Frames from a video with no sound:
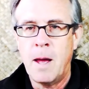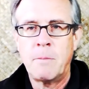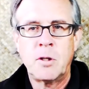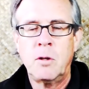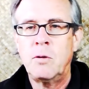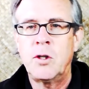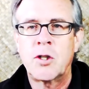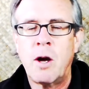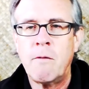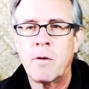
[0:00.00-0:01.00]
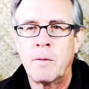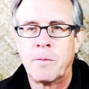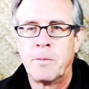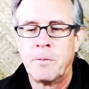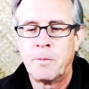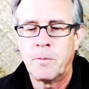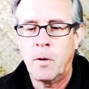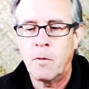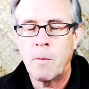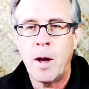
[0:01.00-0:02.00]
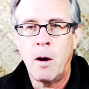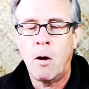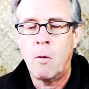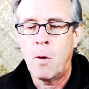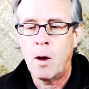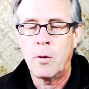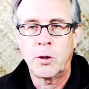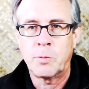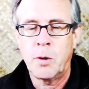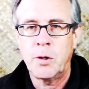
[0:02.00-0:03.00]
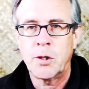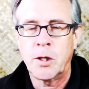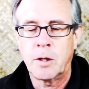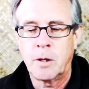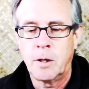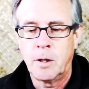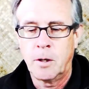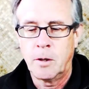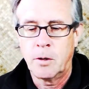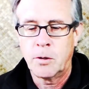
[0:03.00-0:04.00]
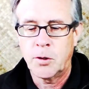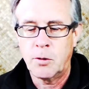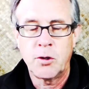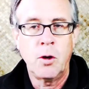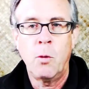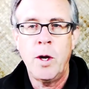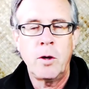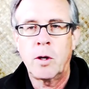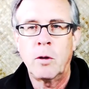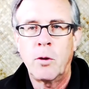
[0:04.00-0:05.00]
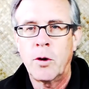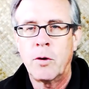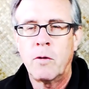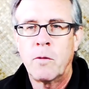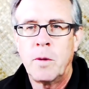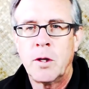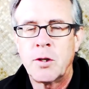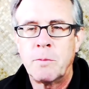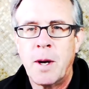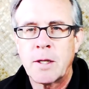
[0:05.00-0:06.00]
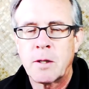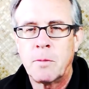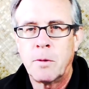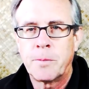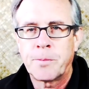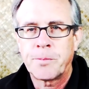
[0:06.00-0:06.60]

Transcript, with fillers: absolutely sovereign over my all my own experiencing. So there's no way you can lord it over me. It's impossible.